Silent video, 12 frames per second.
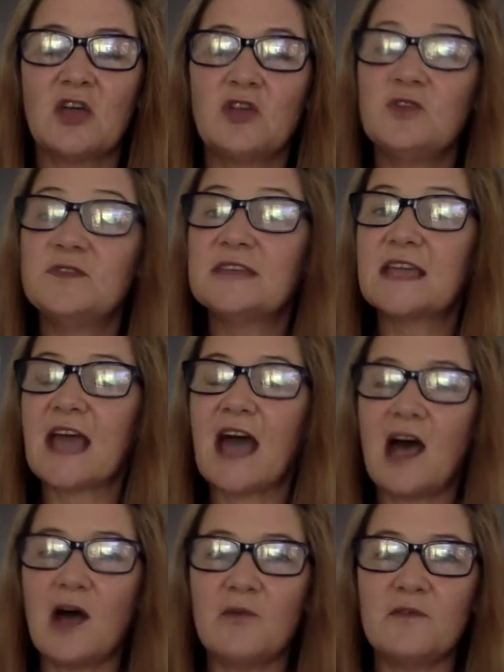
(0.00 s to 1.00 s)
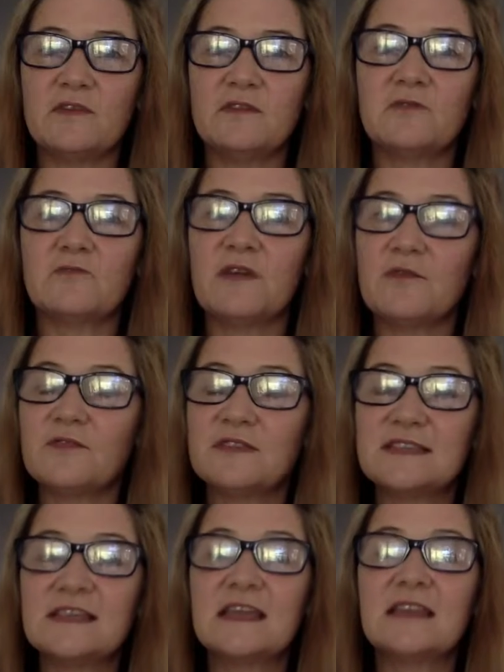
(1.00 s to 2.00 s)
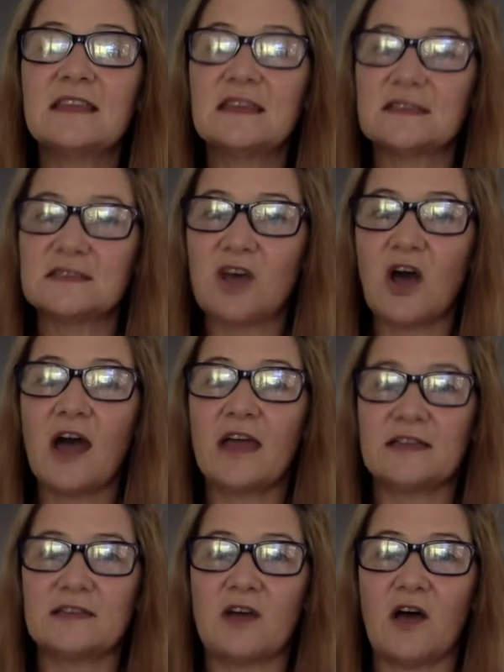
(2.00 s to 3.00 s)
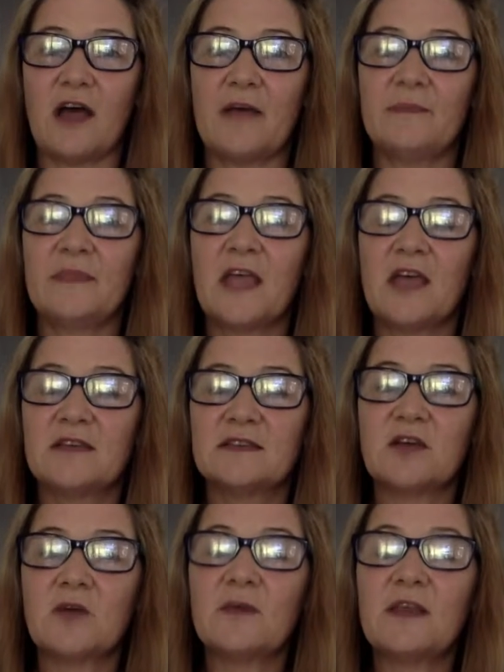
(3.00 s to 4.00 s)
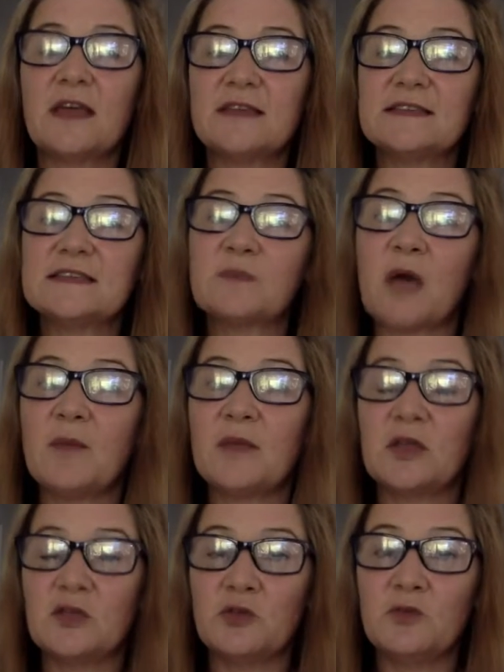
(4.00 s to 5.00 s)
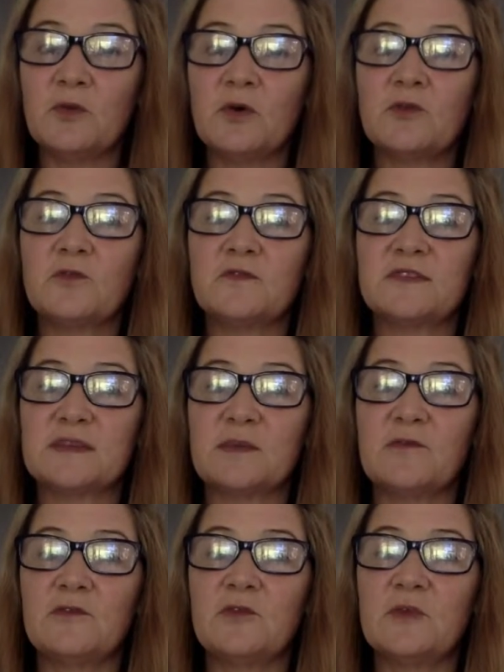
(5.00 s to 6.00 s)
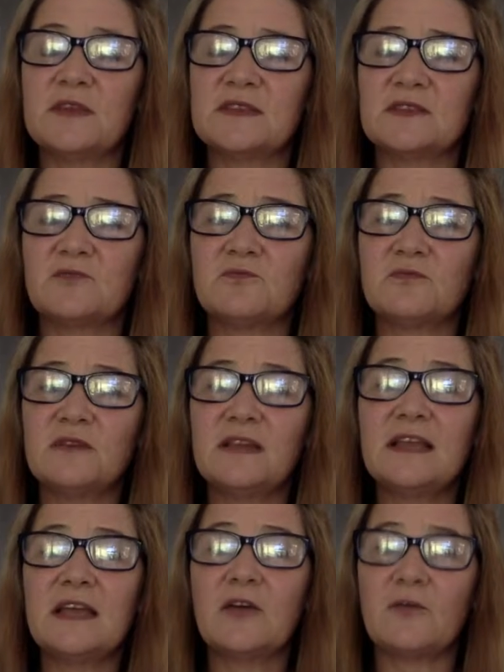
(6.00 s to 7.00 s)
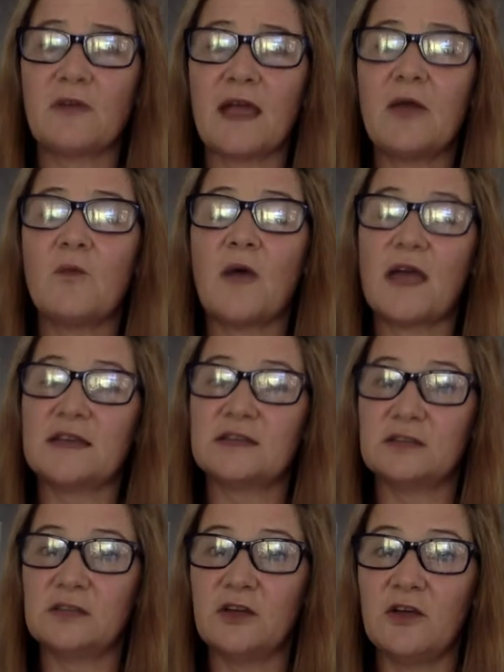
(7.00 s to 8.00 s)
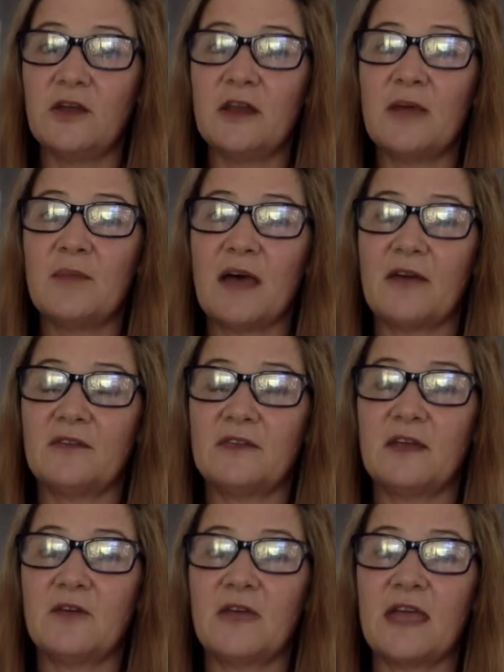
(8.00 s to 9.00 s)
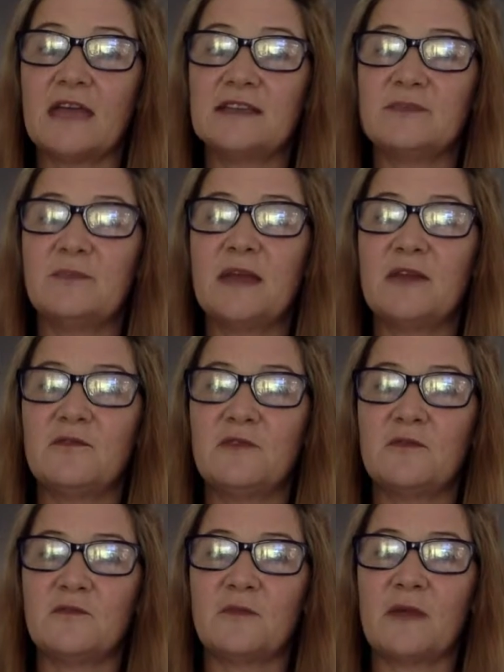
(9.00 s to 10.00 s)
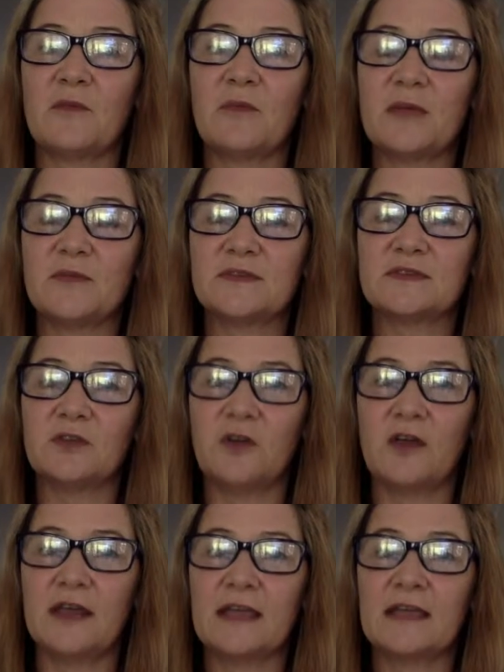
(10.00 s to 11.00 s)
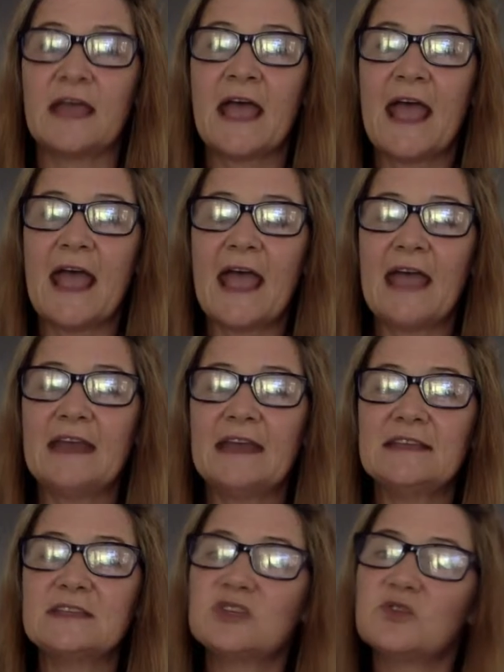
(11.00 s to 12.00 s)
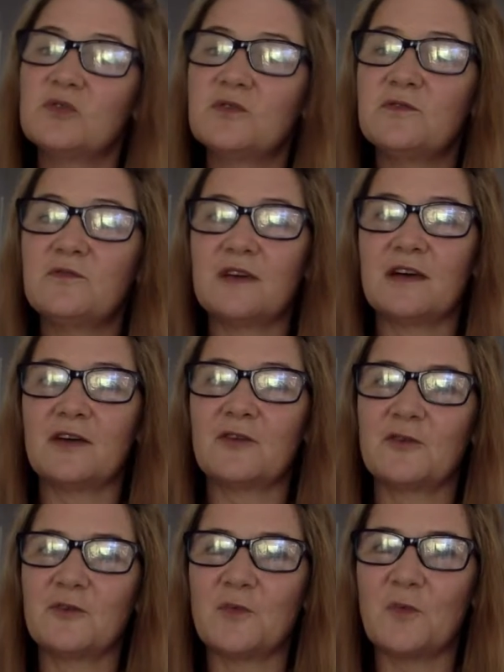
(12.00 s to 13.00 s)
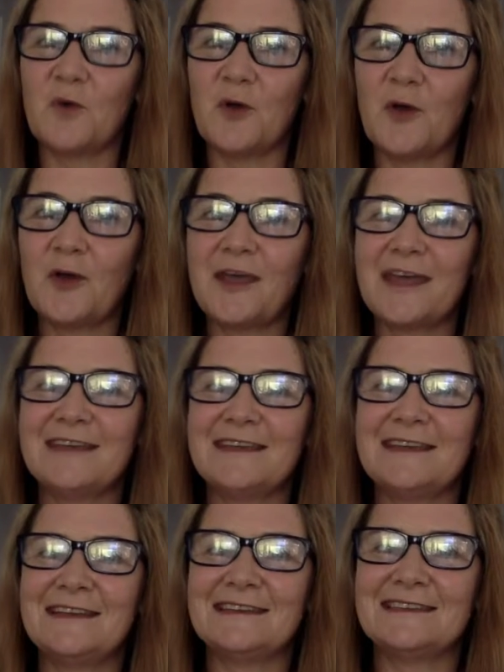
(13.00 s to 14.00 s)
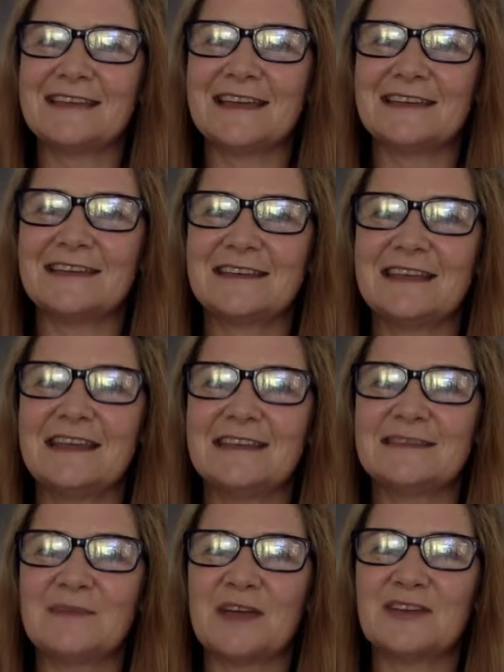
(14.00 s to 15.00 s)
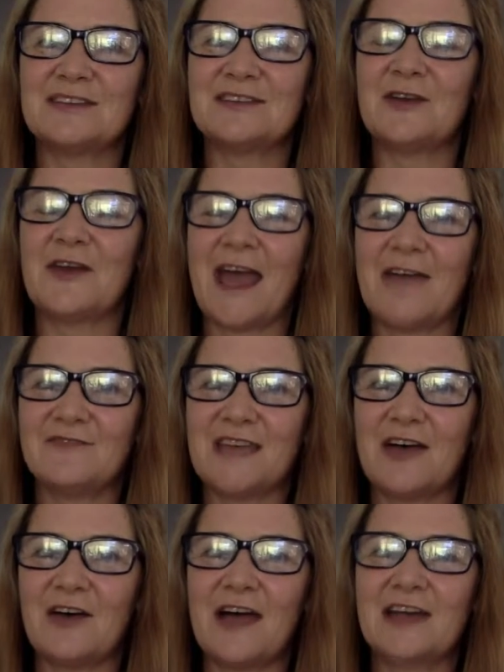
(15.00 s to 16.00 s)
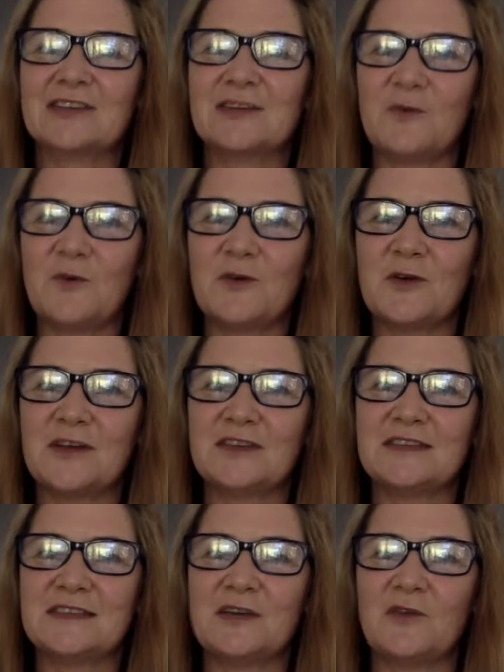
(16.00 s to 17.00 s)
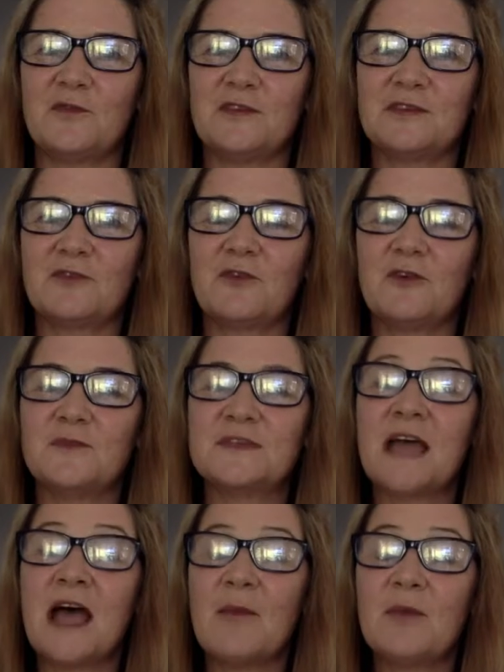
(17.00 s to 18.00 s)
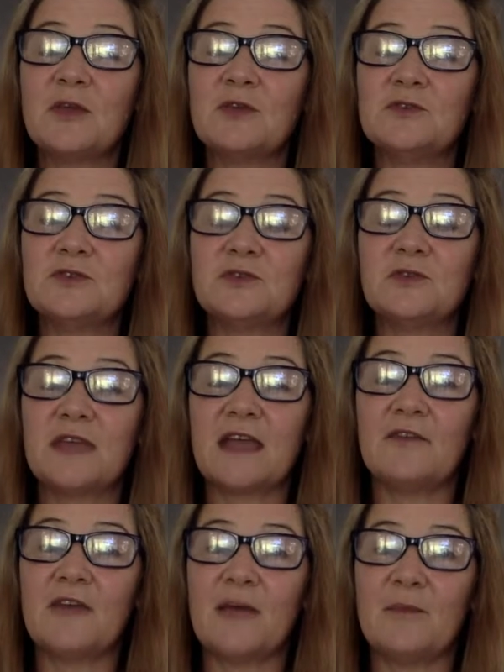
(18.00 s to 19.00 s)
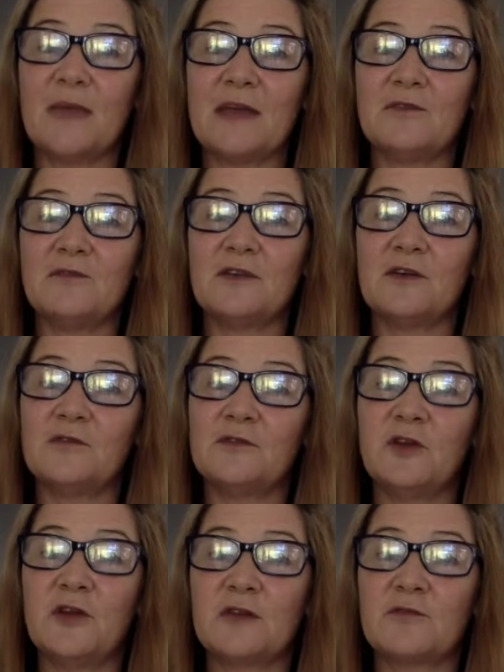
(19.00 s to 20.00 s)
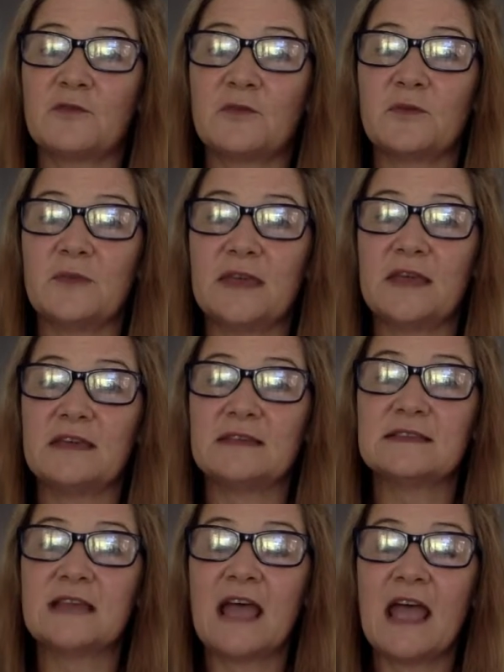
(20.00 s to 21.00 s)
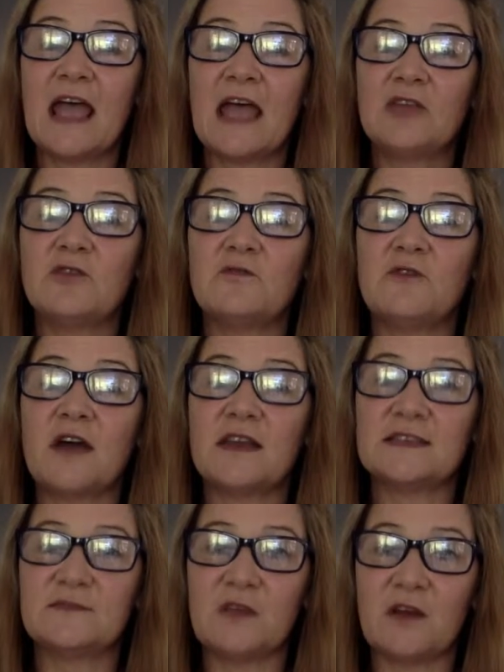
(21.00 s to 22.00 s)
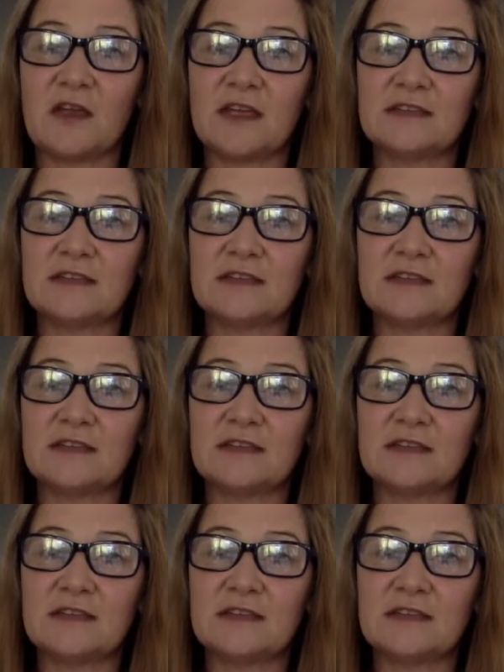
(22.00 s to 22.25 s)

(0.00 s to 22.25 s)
using Harvard referencing the entire time. So I realize this might be a new model for some of you, but it's a really great way to learn about theory and to benefit from other people's learning. And it's short of group work in as much as you don't have to actually organize yourself into groups, but you do get that benefit of learning from your peers, and you'll find it's very